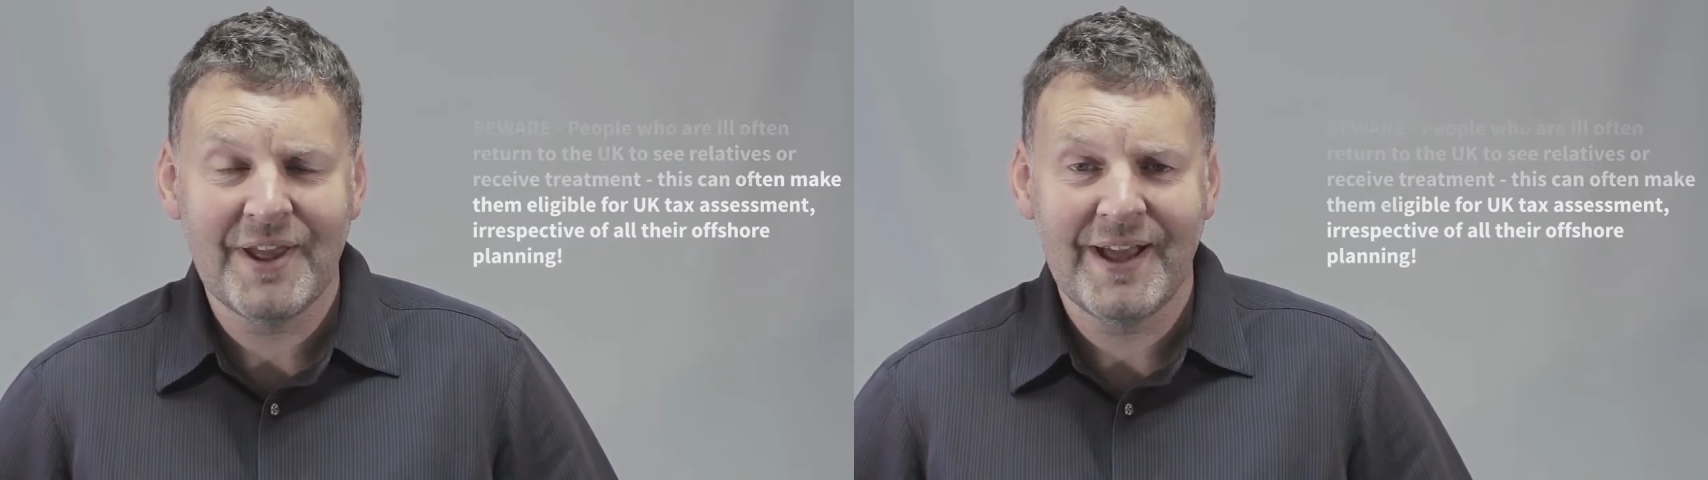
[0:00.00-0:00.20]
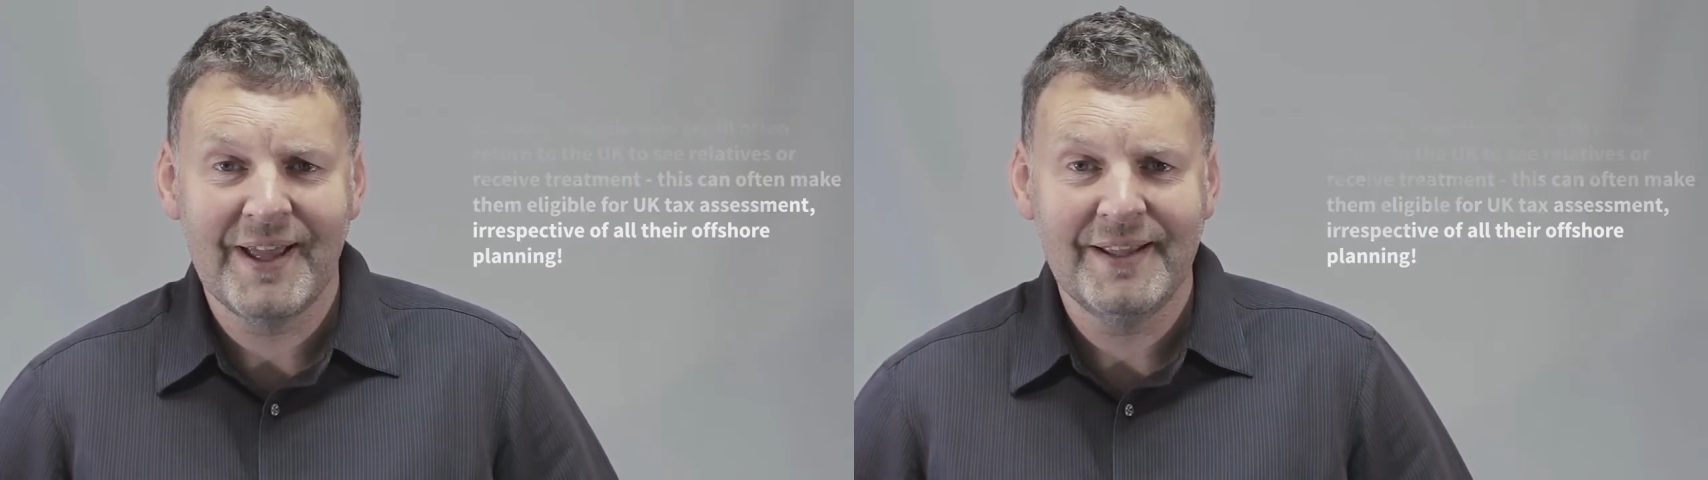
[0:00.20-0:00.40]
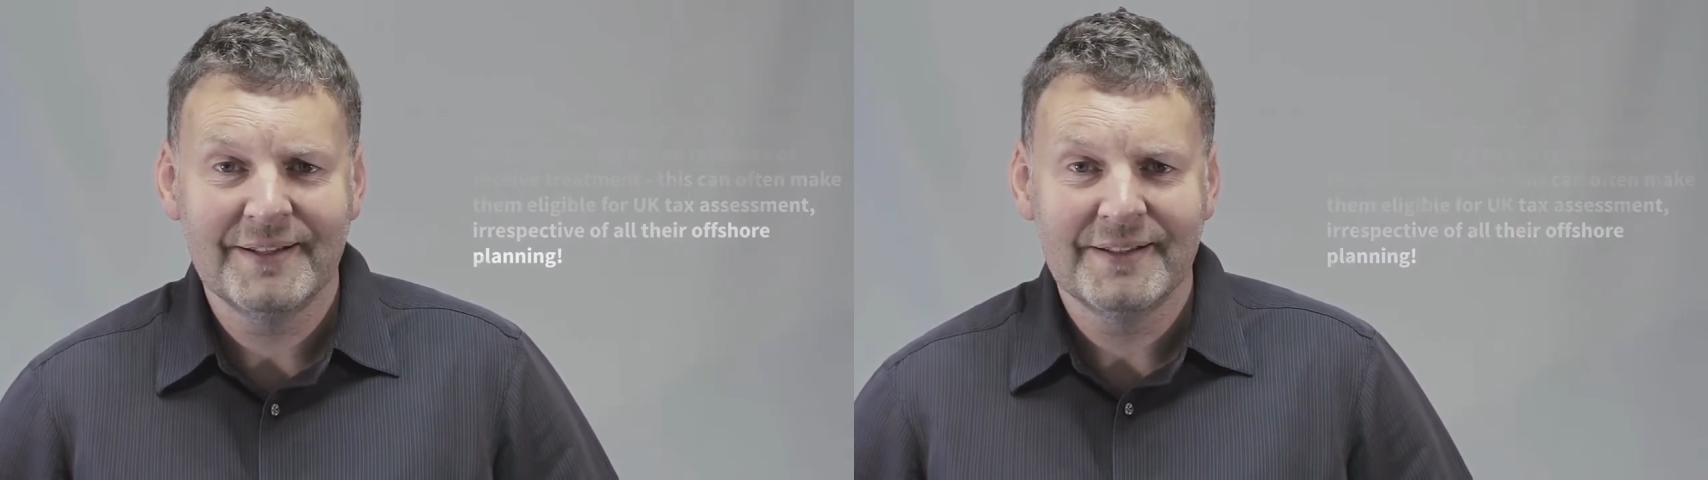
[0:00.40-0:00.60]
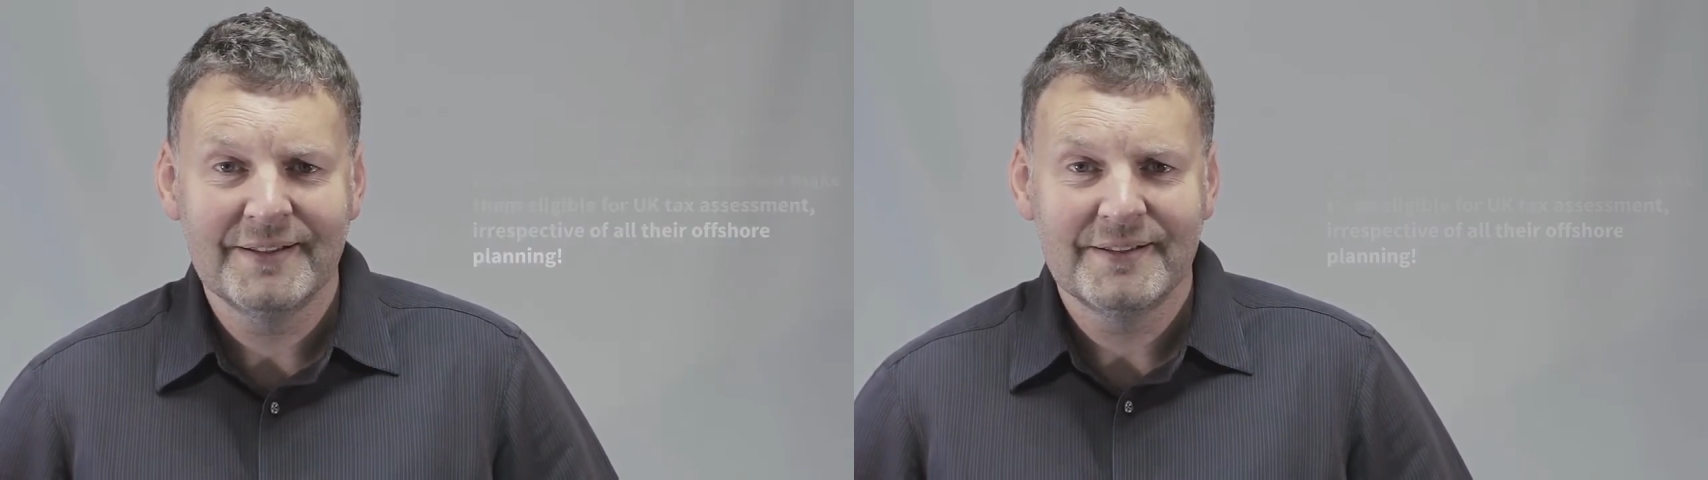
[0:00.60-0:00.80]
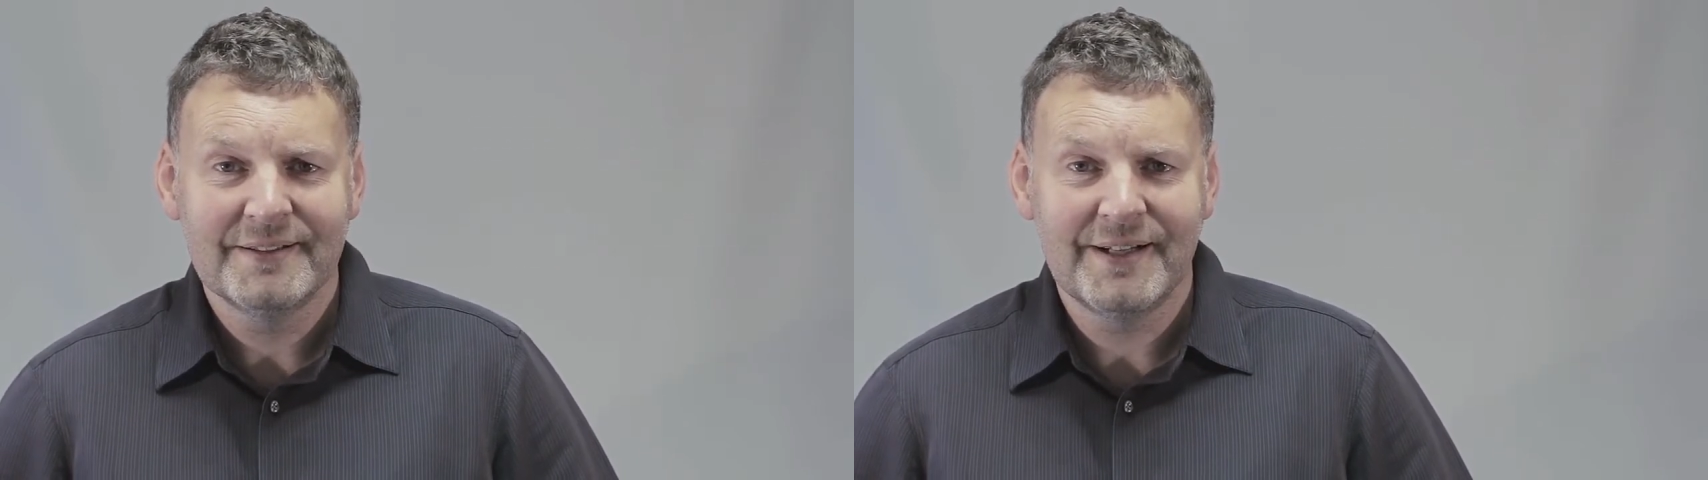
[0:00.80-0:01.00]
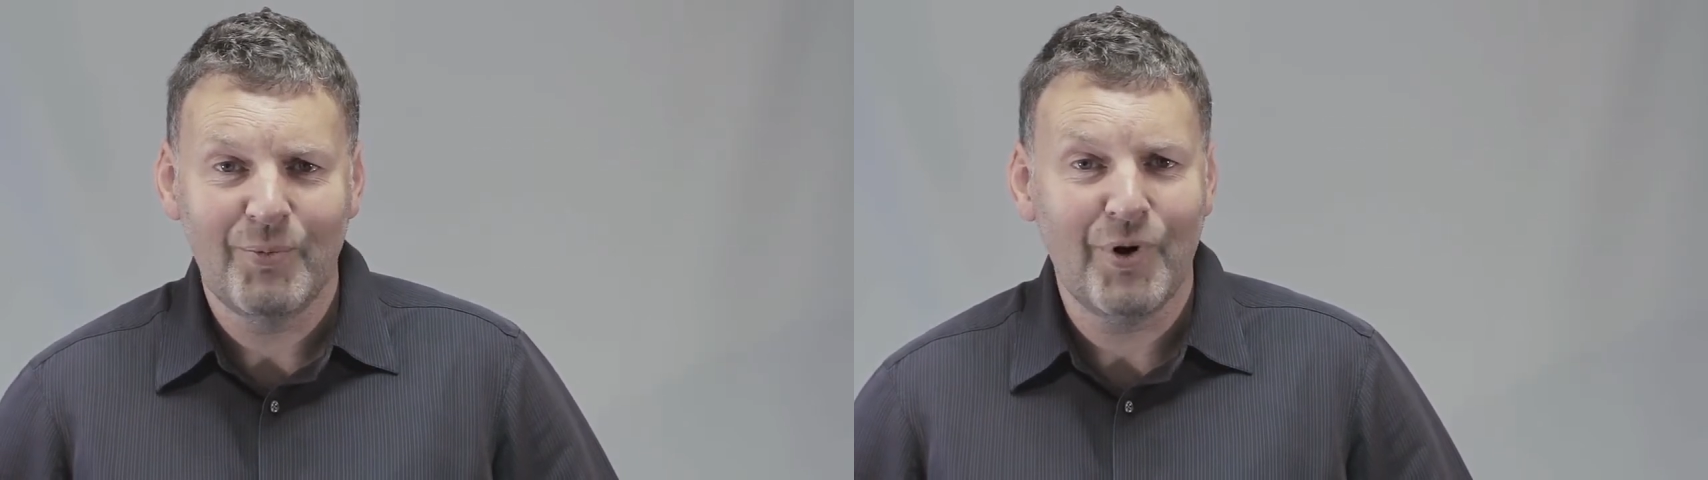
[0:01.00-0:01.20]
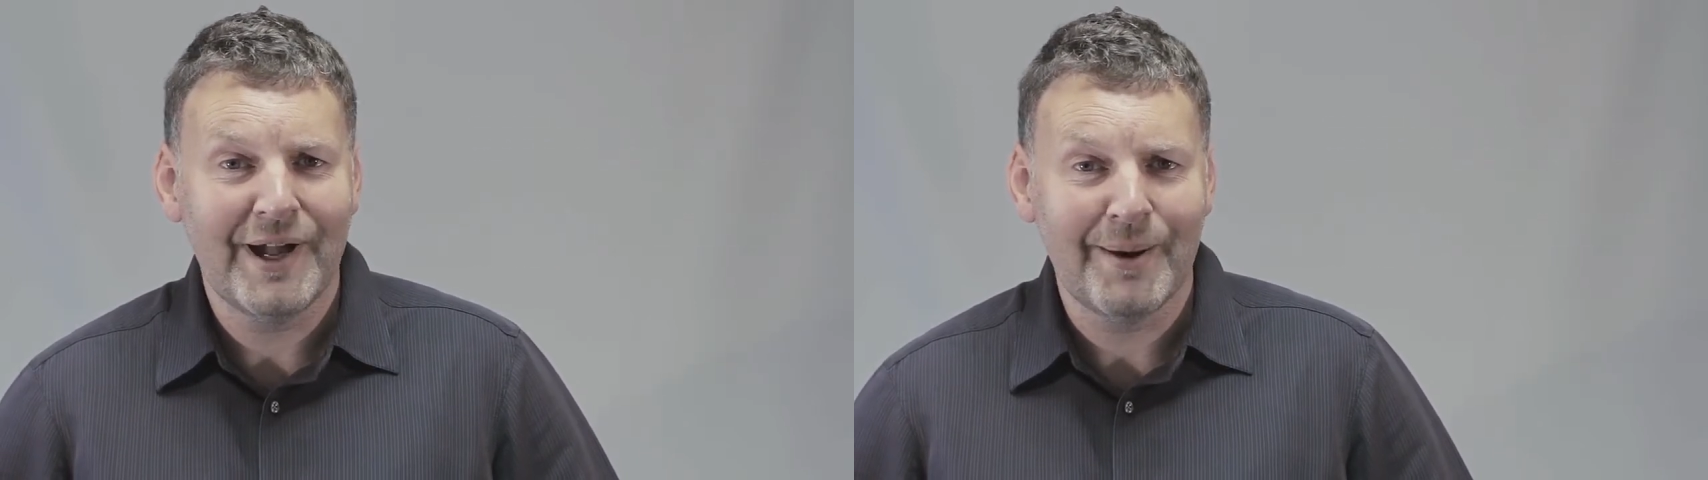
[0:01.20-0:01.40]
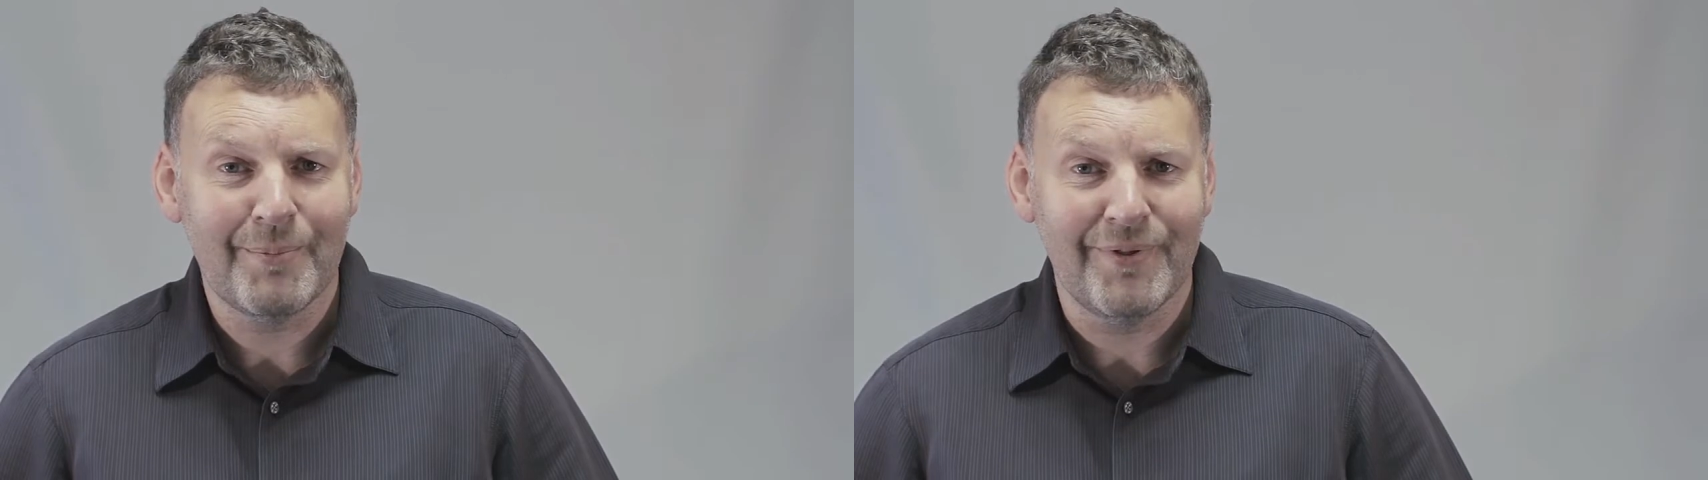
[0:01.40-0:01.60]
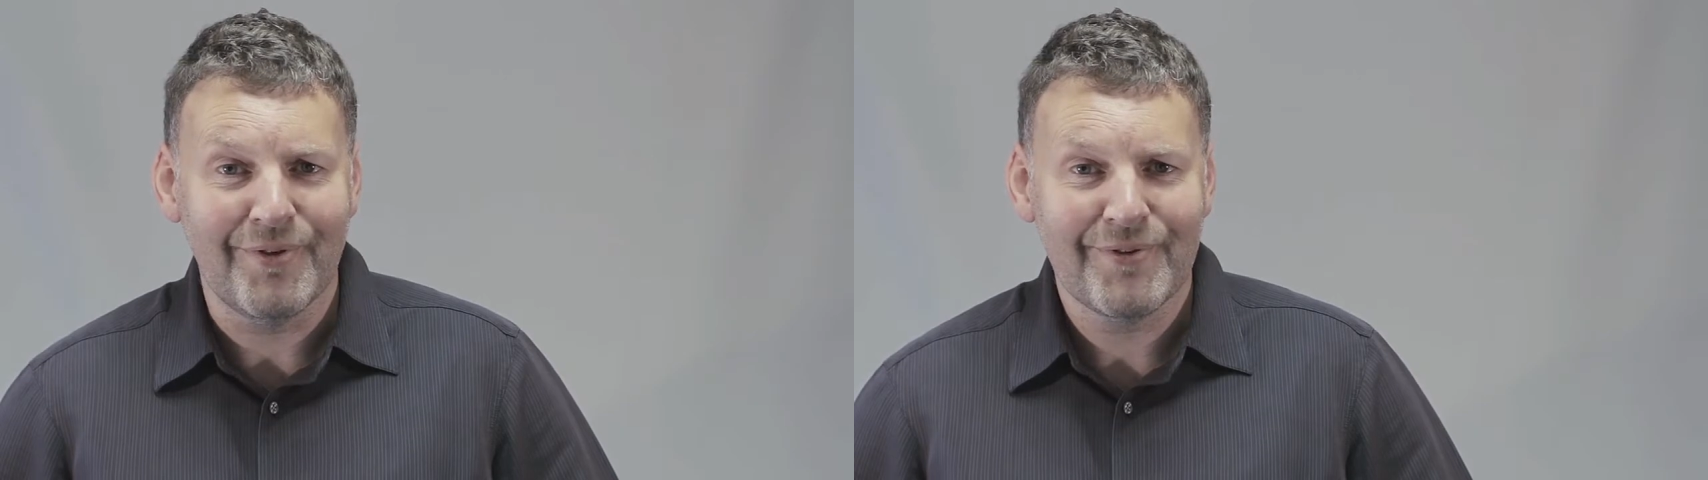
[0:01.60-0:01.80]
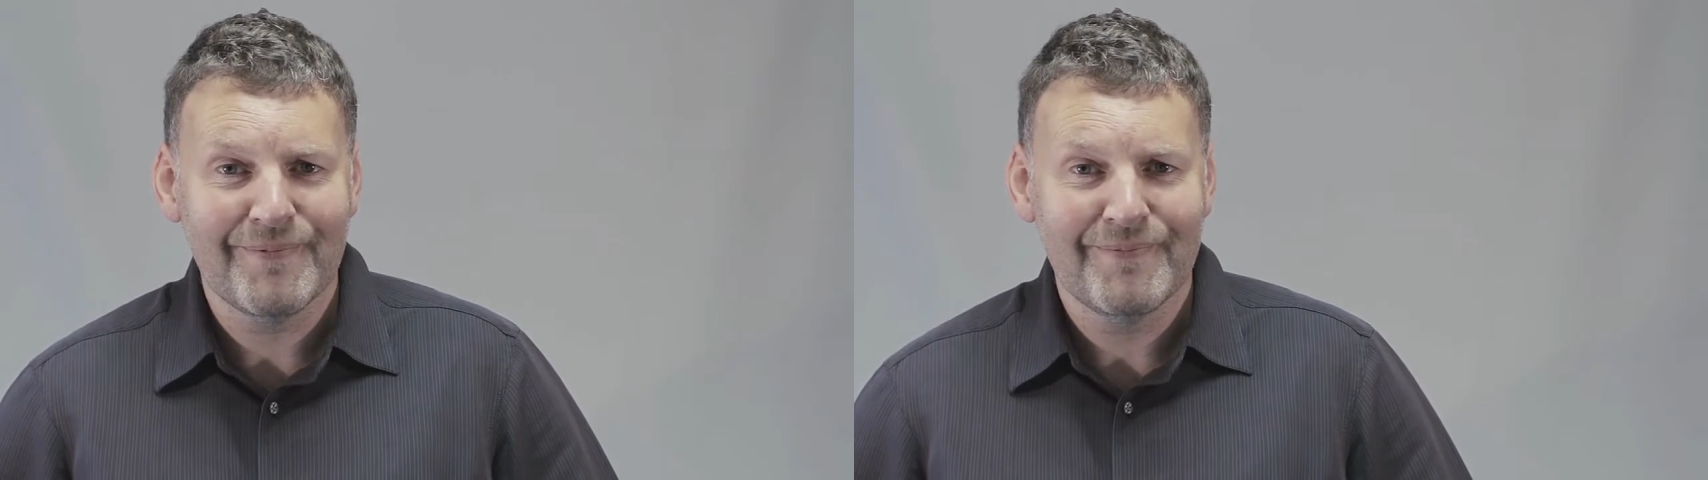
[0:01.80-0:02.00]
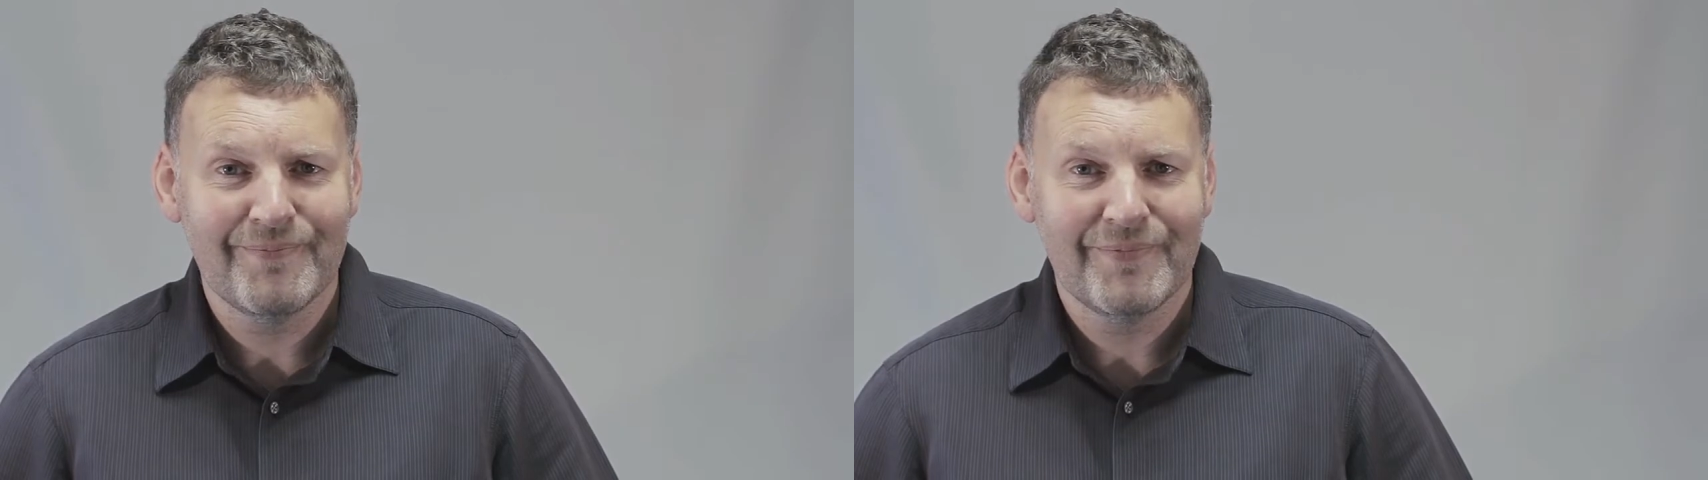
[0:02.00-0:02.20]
UK, and what happens?